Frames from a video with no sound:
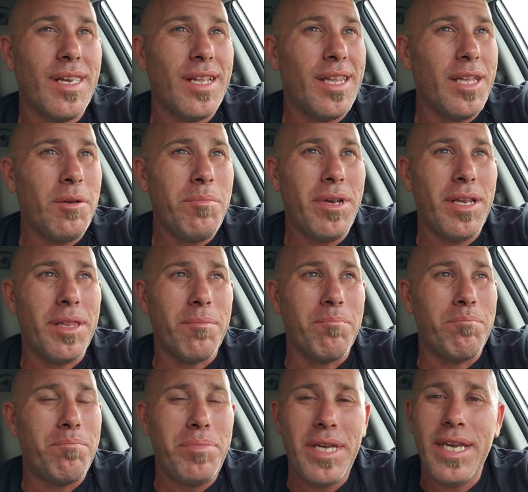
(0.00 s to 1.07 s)
a little bit of the
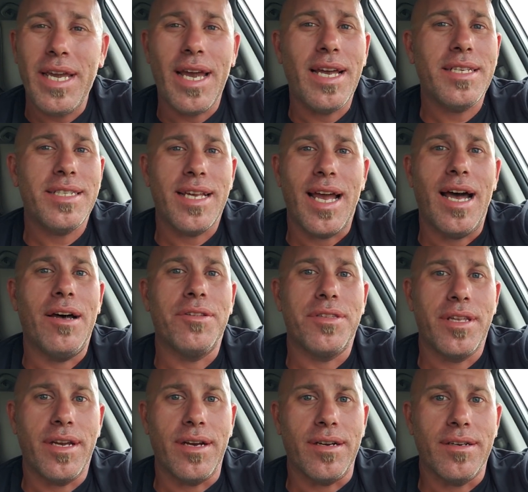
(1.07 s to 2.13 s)
B S out
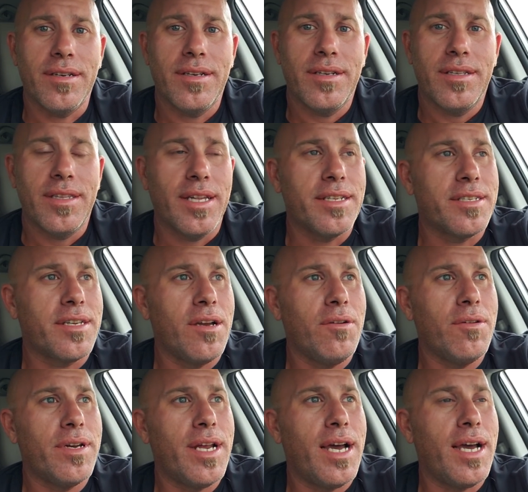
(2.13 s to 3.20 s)
there that's
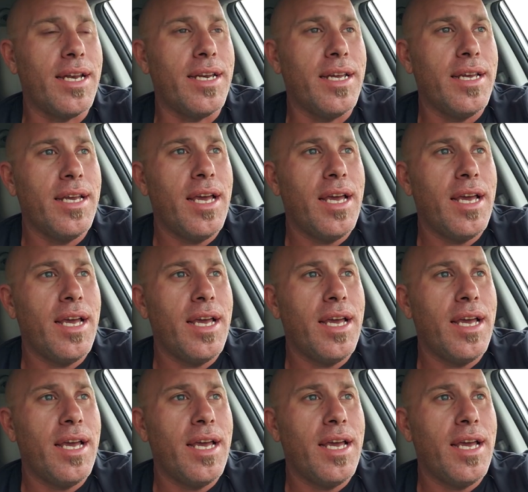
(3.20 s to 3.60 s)
going on.